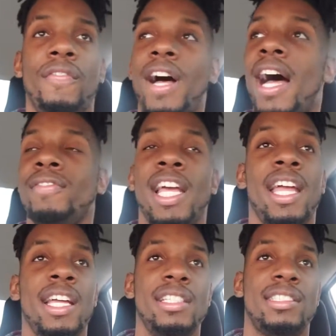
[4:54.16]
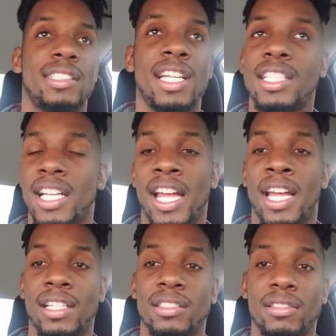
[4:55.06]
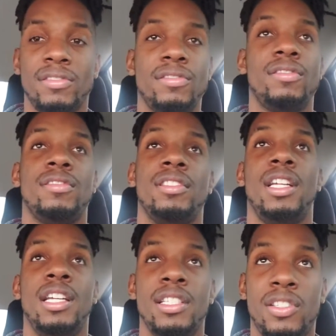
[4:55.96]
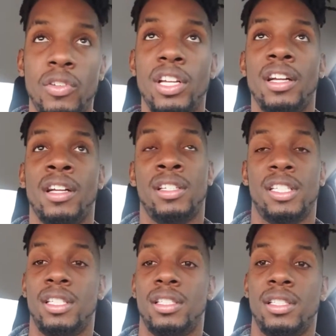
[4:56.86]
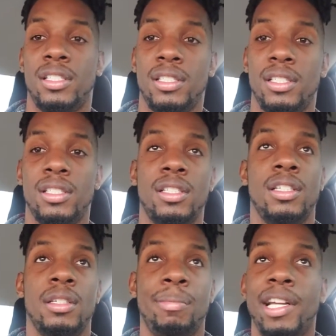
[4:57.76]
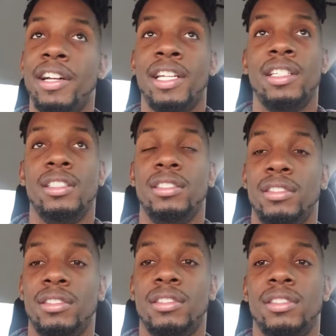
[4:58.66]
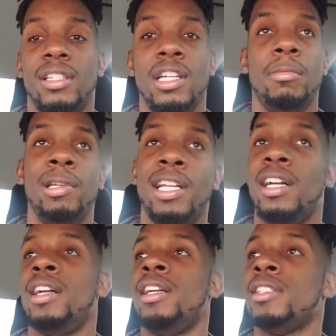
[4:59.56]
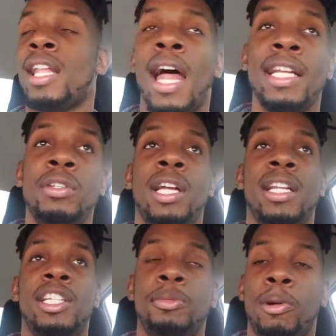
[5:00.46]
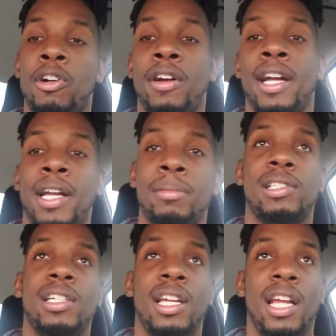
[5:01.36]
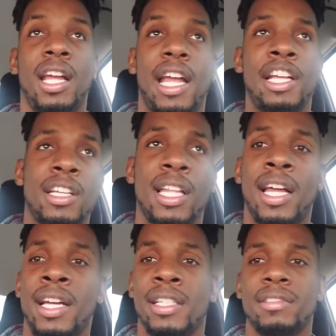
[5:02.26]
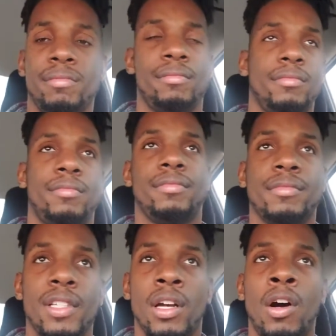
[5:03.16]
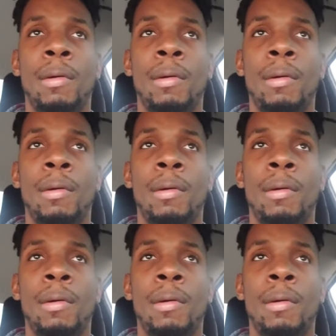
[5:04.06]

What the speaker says: 5 days, none of that. 2 years, period. because a lot of you getting these programs and you're like, well,